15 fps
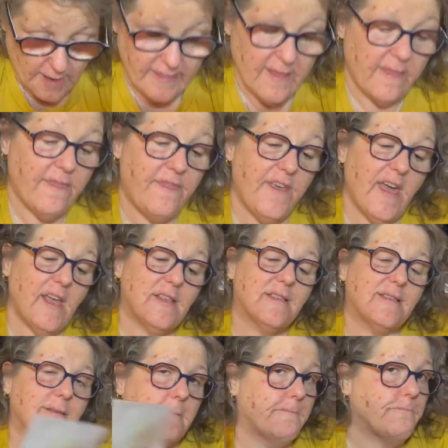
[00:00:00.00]
And then
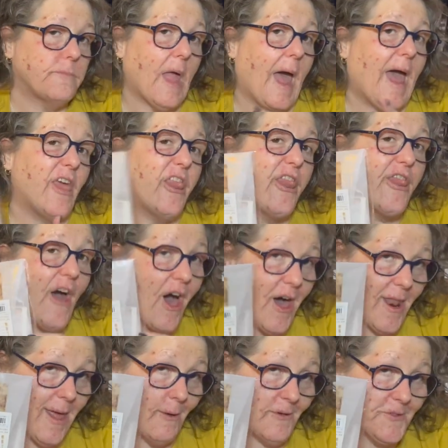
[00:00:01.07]
this I thought
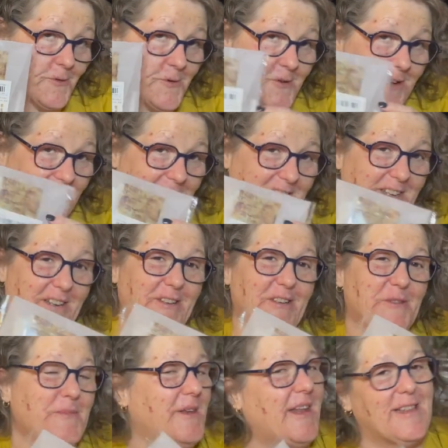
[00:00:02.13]
I was ordering
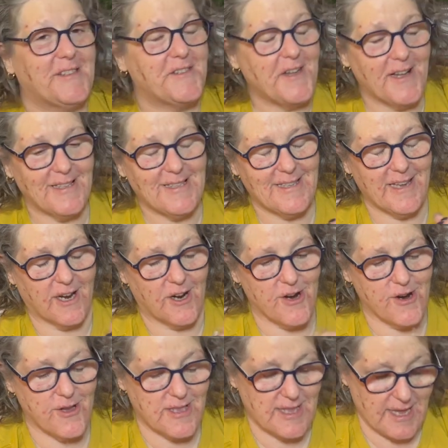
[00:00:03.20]
stickers, but it's not stickers.